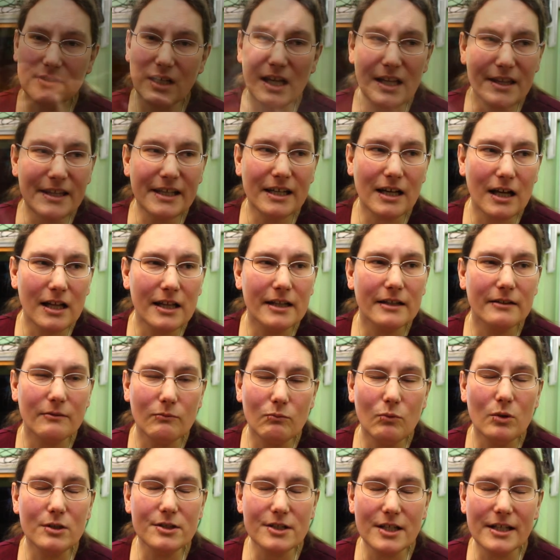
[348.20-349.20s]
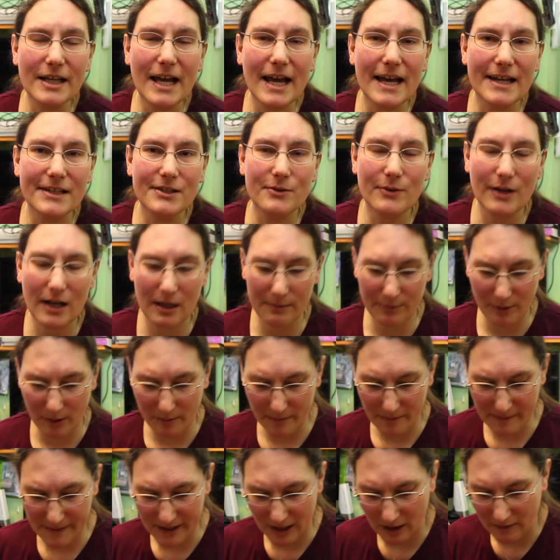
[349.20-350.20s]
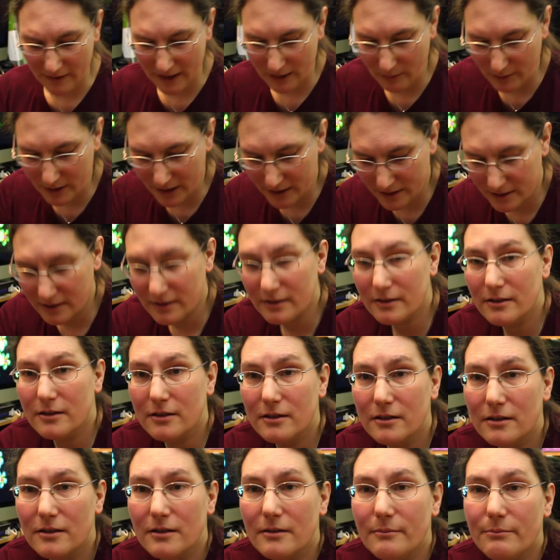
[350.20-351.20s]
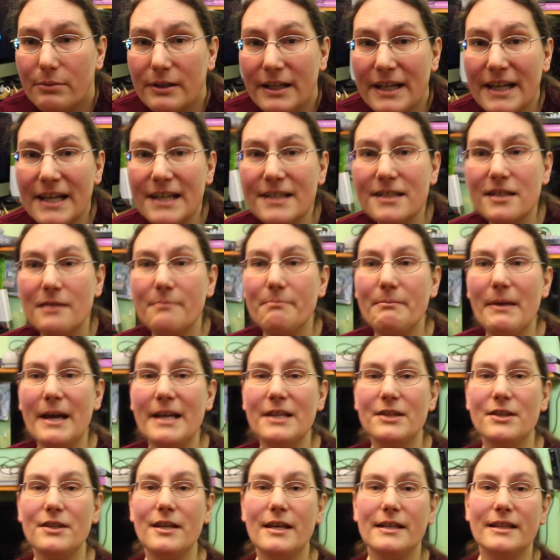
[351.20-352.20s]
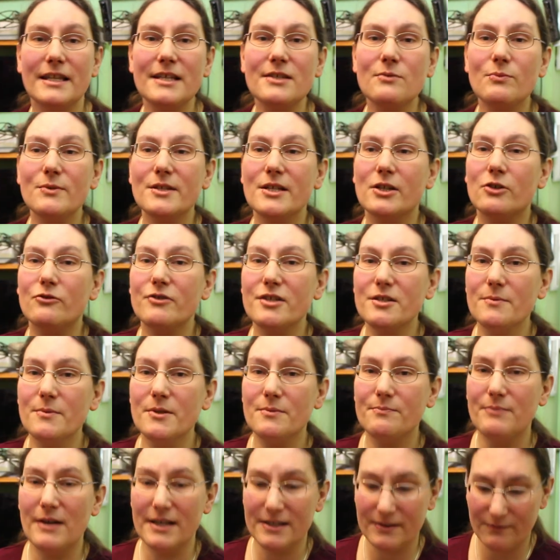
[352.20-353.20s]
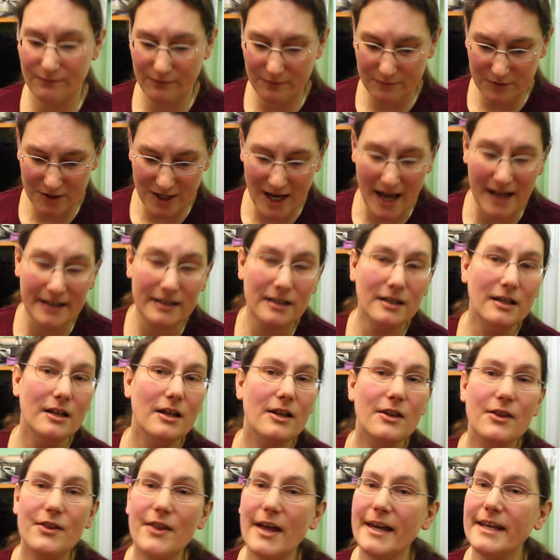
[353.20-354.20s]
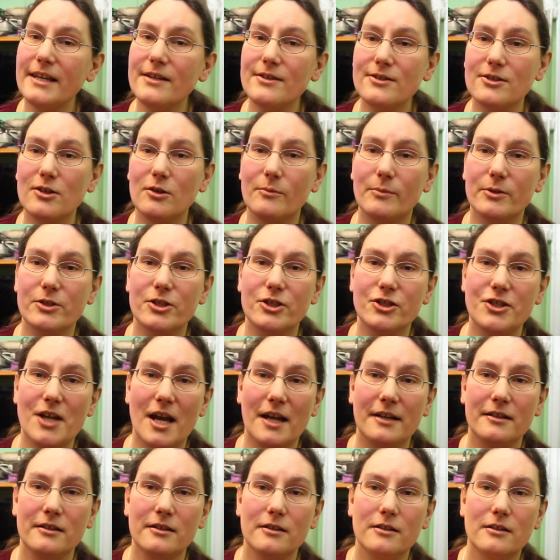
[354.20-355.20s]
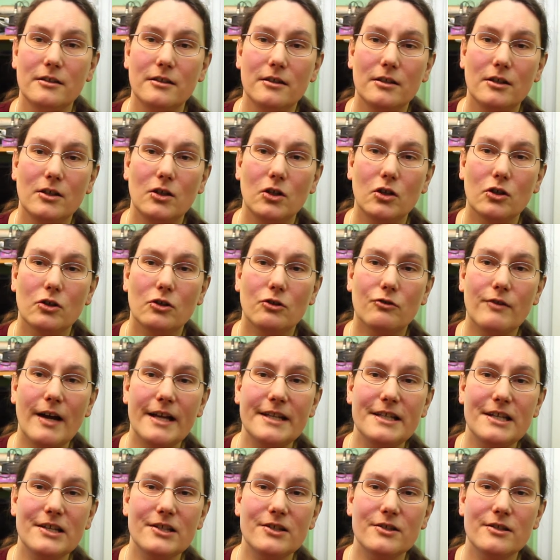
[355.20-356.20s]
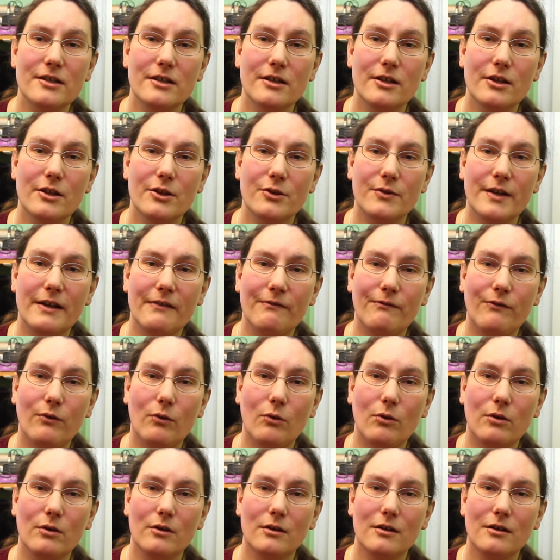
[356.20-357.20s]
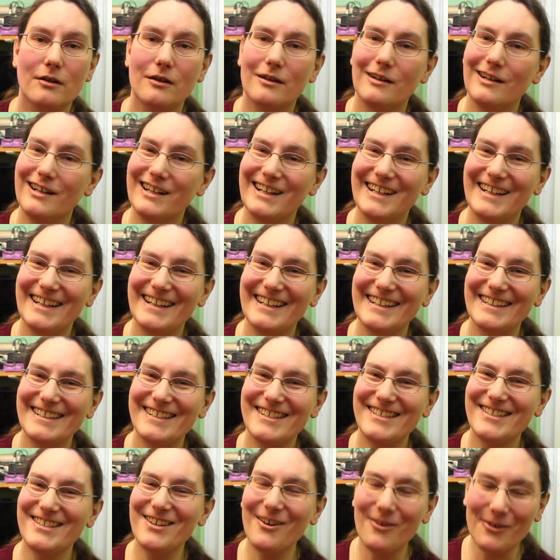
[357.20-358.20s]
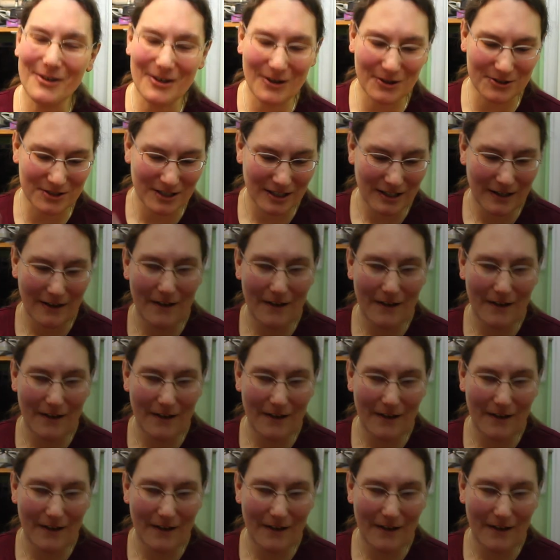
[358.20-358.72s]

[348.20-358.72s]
I think once I get into it, I'll probably be alright with it. But here's the main thing. This was a Christmas present from Jen. Thank you so much, Jen. Gradius 3 and 4. So good.